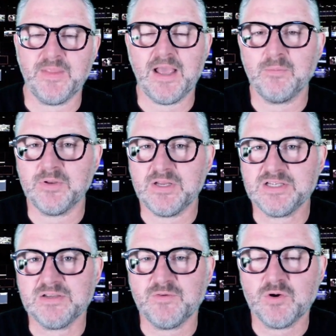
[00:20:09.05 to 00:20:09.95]

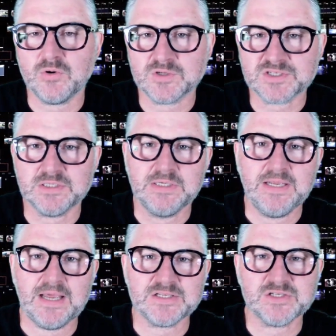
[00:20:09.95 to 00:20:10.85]
Albanese, of course,
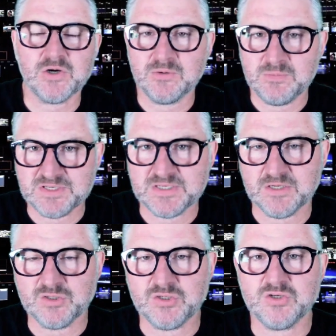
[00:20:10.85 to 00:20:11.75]
has gone missing
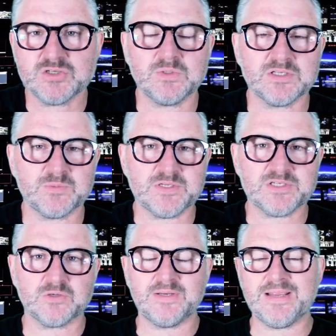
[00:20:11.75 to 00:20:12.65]
as usual, as we
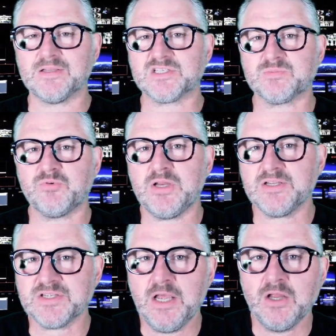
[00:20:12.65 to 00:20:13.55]
saw in Alice
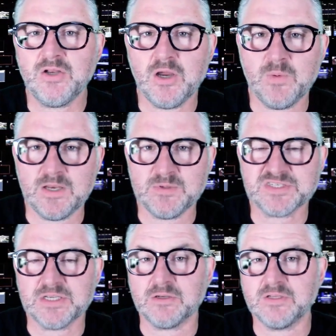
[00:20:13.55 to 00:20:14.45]
Springs, nowhere to be
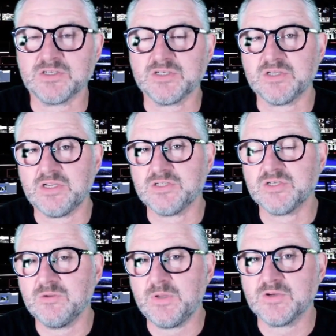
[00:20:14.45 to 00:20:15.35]
seen on this
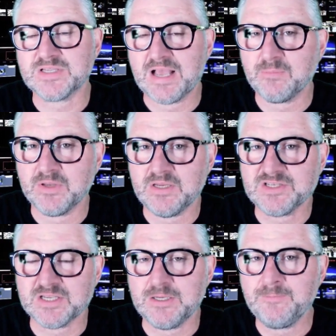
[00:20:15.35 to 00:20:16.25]
issue because
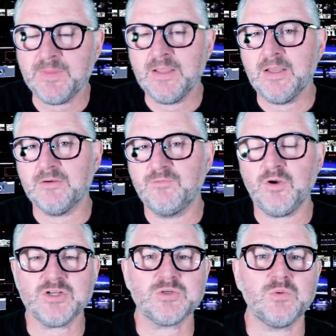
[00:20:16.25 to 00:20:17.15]
Albanese, a
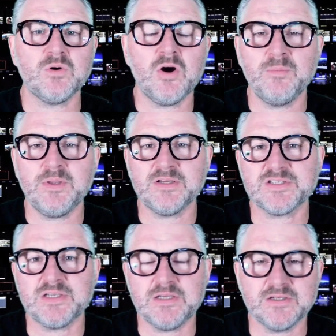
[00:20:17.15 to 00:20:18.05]
virtual
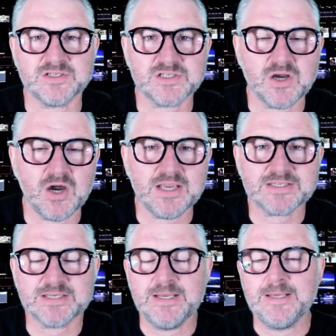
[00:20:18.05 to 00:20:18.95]
communist in
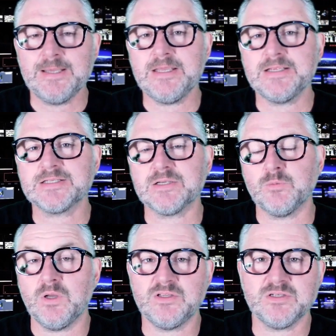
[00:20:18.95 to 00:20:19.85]
disguise, he's
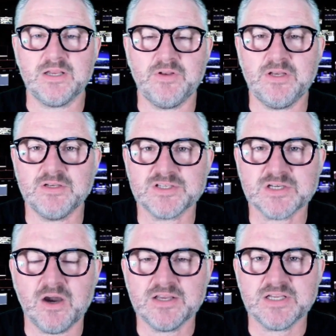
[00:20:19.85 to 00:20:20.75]
not even in
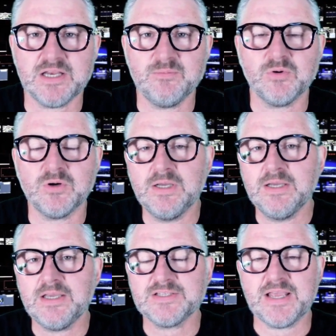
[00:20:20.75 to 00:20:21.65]
disguise anymore,
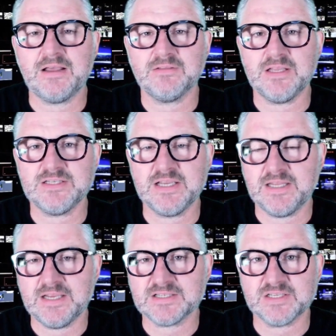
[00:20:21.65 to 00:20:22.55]
is out there
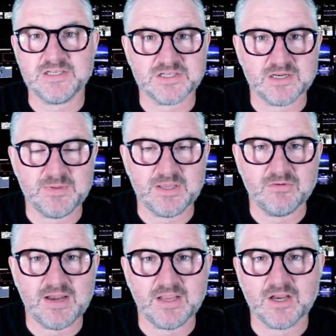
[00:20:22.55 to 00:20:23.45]
telling us that he's going to be a
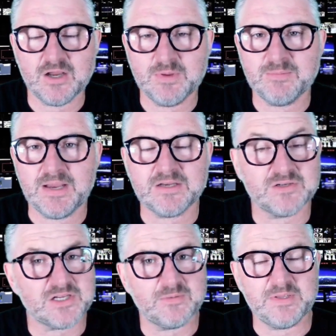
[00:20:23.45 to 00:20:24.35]
great economic manager,
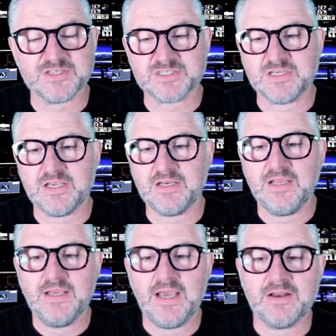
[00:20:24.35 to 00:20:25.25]
he's going to be seen, and of